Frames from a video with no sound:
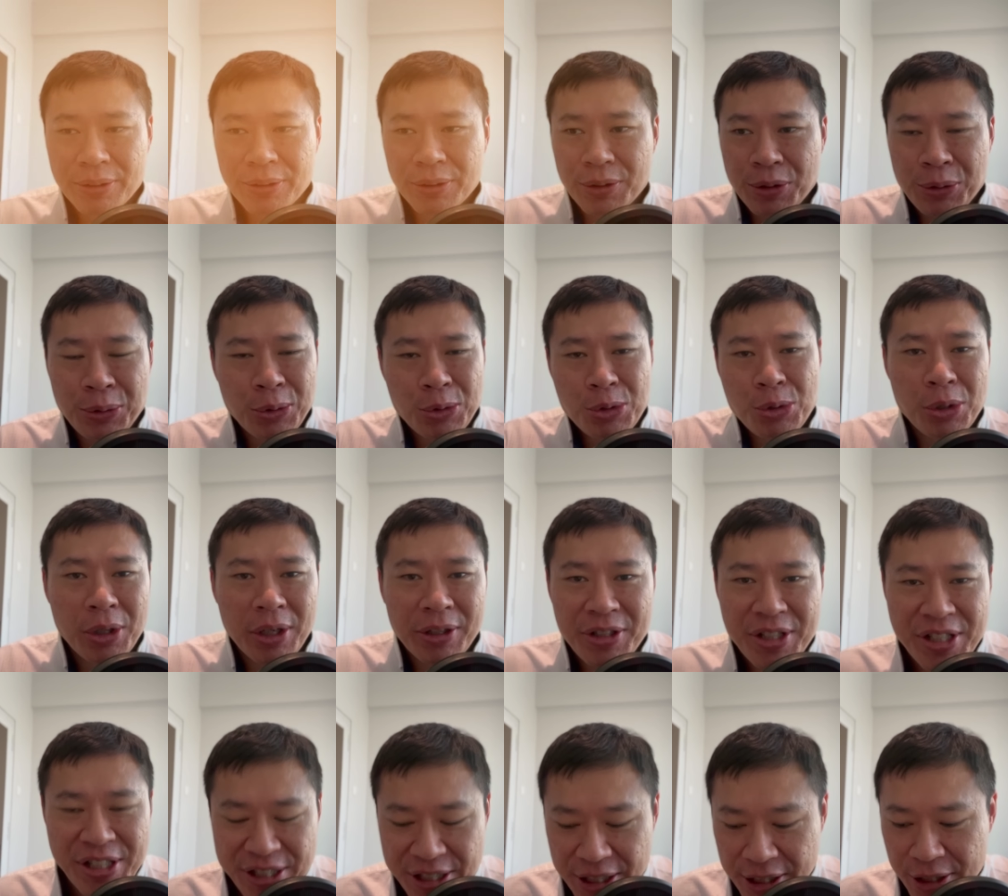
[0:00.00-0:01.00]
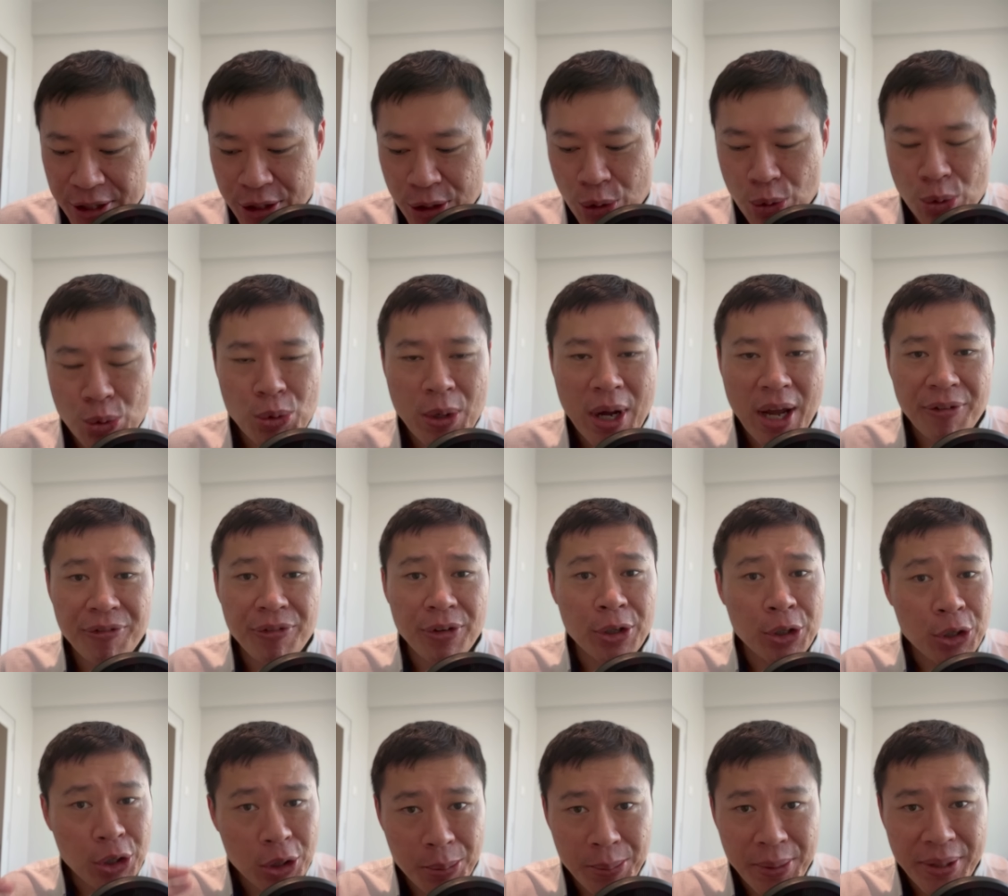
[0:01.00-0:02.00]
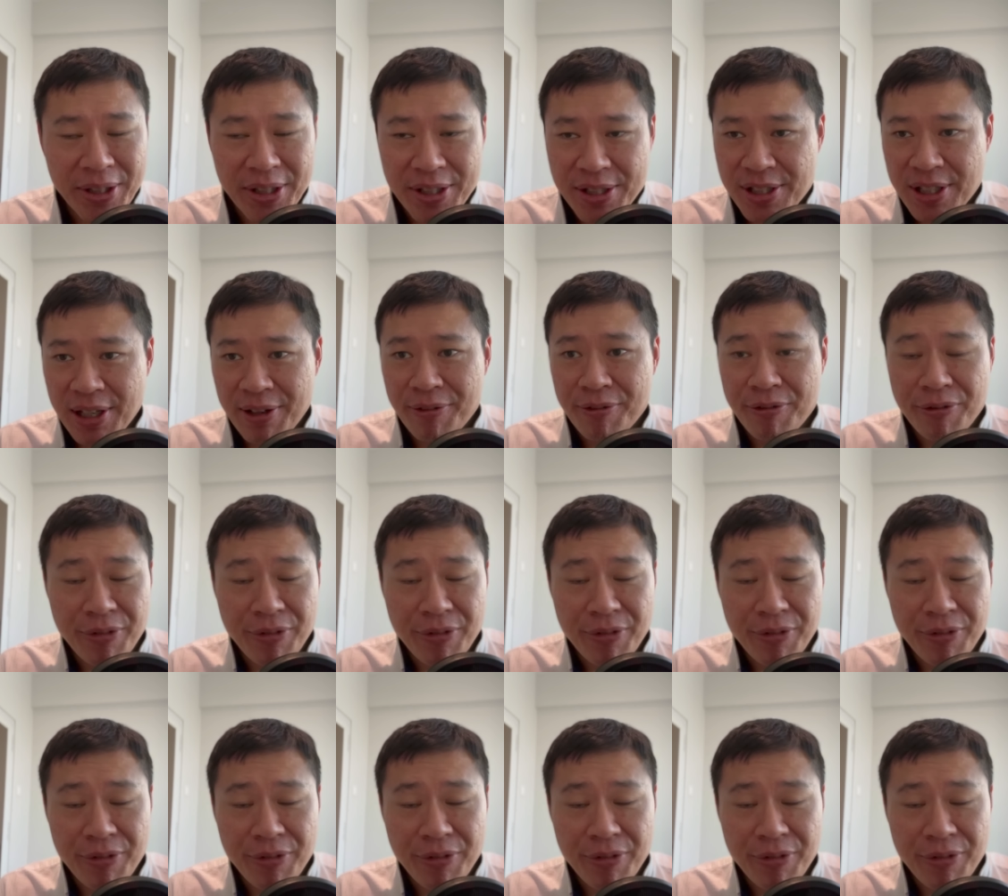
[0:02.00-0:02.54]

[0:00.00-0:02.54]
You know, throughout these years, you have accumulated some